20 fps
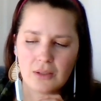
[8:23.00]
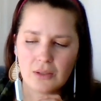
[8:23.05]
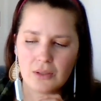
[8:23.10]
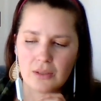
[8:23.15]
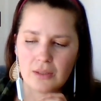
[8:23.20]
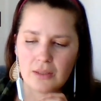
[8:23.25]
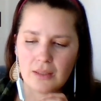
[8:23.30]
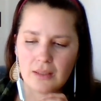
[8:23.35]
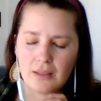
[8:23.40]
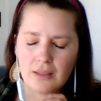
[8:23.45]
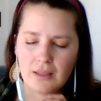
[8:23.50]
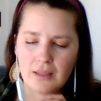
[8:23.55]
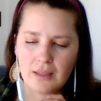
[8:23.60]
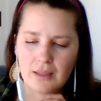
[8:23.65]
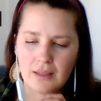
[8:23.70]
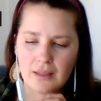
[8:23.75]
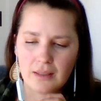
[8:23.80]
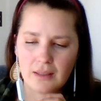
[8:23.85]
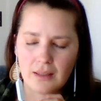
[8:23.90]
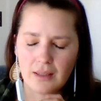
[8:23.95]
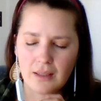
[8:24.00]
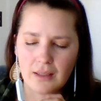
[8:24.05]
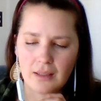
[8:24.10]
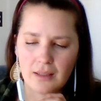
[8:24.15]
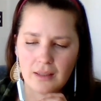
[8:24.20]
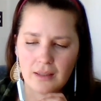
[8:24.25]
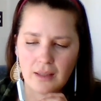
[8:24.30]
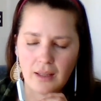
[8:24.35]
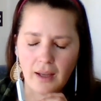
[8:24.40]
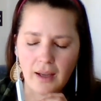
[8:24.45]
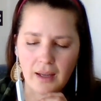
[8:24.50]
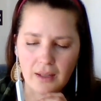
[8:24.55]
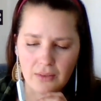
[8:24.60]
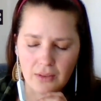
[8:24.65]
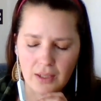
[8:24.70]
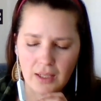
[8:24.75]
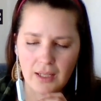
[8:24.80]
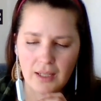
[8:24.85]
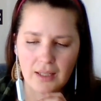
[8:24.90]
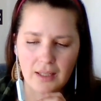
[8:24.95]
there's the the
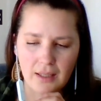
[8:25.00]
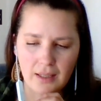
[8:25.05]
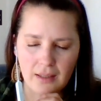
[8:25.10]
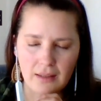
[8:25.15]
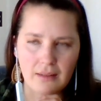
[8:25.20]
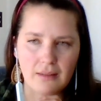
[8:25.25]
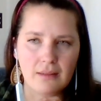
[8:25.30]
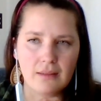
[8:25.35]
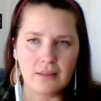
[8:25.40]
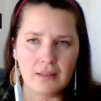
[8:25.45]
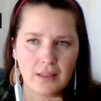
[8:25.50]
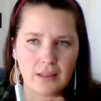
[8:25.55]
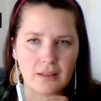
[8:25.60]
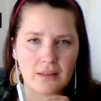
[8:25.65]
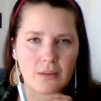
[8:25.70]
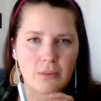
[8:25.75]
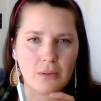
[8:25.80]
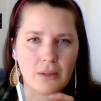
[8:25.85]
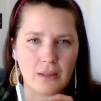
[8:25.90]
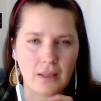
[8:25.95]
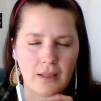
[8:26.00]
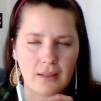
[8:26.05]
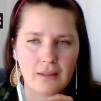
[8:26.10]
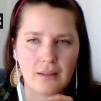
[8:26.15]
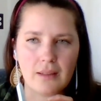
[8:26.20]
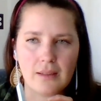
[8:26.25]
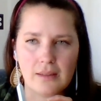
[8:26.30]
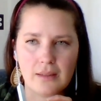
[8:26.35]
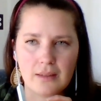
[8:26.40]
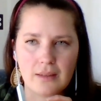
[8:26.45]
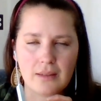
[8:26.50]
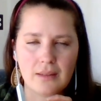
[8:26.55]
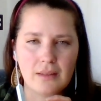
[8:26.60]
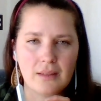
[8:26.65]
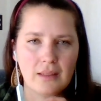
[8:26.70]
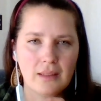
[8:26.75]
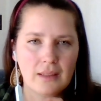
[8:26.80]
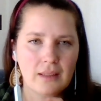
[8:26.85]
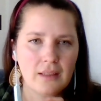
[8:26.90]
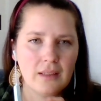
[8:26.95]
advocating is
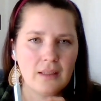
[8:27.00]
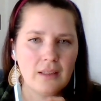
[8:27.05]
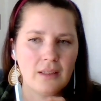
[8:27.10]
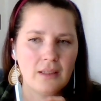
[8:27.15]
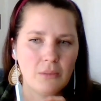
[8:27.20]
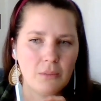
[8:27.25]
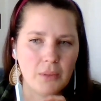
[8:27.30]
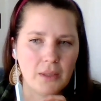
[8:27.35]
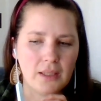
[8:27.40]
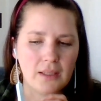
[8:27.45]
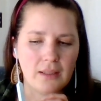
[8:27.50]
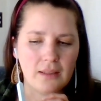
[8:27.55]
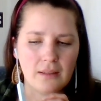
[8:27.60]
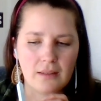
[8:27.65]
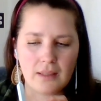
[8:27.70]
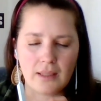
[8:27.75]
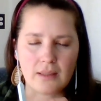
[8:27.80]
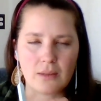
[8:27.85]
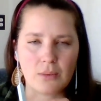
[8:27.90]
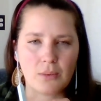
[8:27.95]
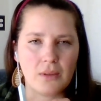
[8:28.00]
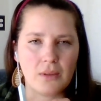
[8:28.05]
relentless, but